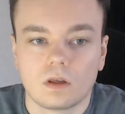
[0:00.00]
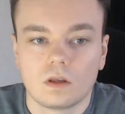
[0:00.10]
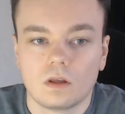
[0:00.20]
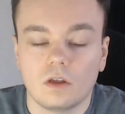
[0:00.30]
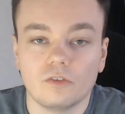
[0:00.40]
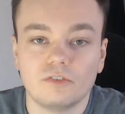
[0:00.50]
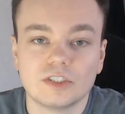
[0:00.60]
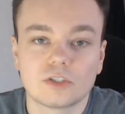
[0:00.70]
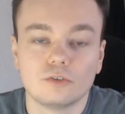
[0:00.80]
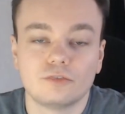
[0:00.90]
And the
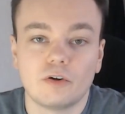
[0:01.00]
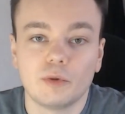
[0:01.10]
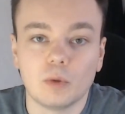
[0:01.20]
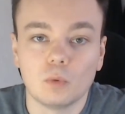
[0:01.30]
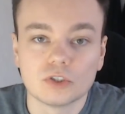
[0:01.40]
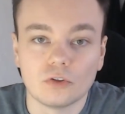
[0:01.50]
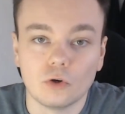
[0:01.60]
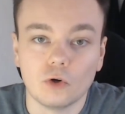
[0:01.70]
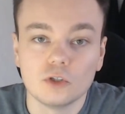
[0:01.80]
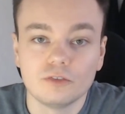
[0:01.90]
physical therapy wasn't the
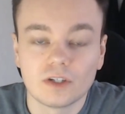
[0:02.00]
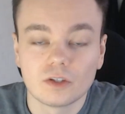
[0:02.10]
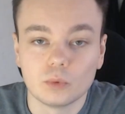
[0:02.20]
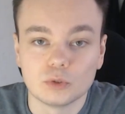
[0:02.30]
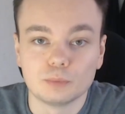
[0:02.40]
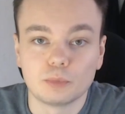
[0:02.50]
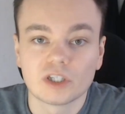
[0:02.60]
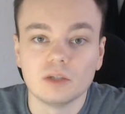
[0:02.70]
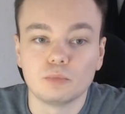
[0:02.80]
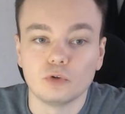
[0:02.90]
only thing which was bringing
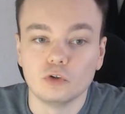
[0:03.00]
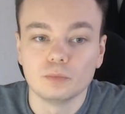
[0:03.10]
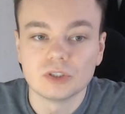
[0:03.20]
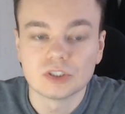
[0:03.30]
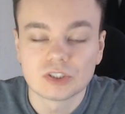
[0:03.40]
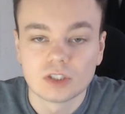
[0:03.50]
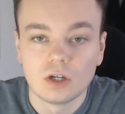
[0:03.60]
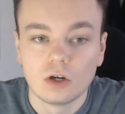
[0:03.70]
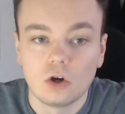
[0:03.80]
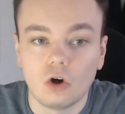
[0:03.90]
improvements.
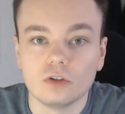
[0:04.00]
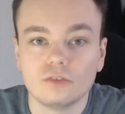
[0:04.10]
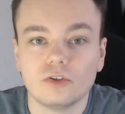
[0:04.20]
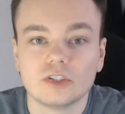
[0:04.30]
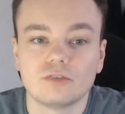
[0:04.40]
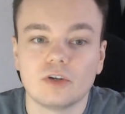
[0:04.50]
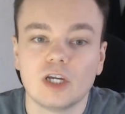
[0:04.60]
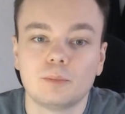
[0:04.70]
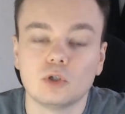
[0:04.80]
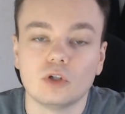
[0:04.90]
On the 1st of
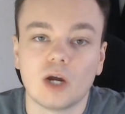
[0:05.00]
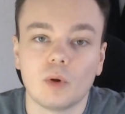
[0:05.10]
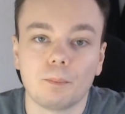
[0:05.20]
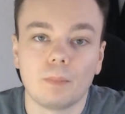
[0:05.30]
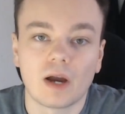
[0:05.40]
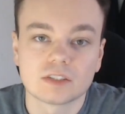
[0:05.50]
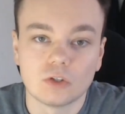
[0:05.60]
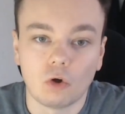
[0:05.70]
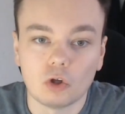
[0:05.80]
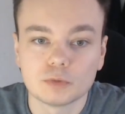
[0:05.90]
April I went back to the
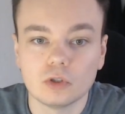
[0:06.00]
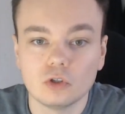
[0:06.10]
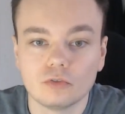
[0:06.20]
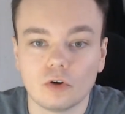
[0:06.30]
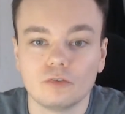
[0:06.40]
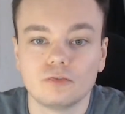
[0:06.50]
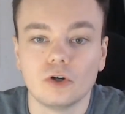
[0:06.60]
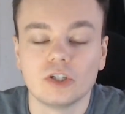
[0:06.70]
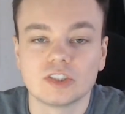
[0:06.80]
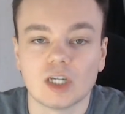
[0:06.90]
hospital for a
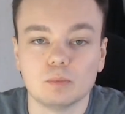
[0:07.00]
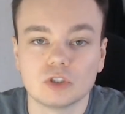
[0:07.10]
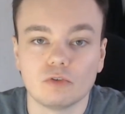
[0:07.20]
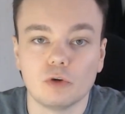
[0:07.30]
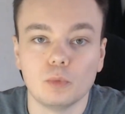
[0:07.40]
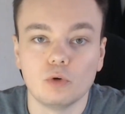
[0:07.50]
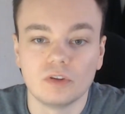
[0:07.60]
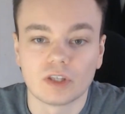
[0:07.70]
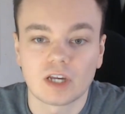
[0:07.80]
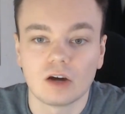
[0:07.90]
third attempt at removing
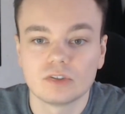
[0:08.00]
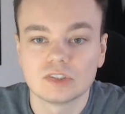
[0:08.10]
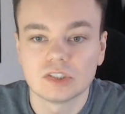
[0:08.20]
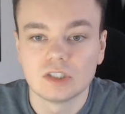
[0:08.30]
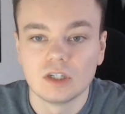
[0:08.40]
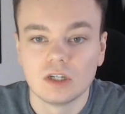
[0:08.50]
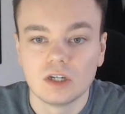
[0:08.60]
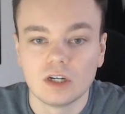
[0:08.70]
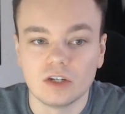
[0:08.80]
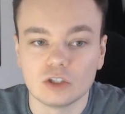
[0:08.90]
the catheter
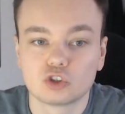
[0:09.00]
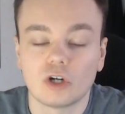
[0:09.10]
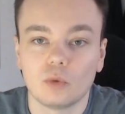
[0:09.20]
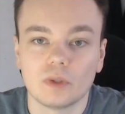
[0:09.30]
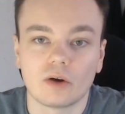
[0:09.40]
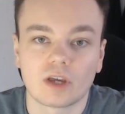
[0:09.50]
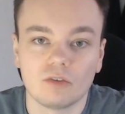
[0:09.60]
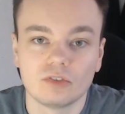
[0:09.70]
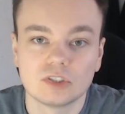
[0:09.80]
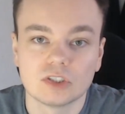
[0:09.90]
in a trial without
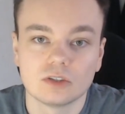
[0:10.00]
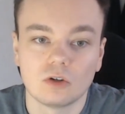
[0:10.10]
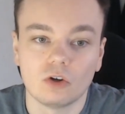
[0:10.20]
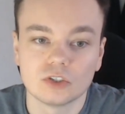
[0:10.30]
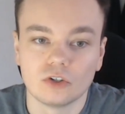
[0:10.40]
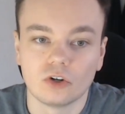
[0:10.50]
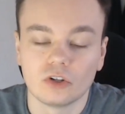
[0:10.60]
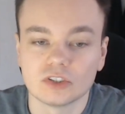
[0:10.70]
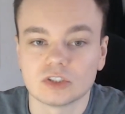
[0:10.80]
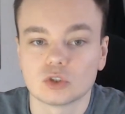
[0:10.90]
catheter, also known
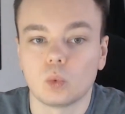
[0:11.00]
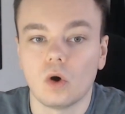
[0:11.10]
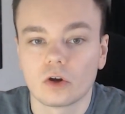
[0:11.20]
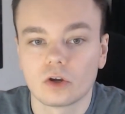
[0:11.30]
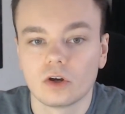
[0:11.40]
as a TWOC.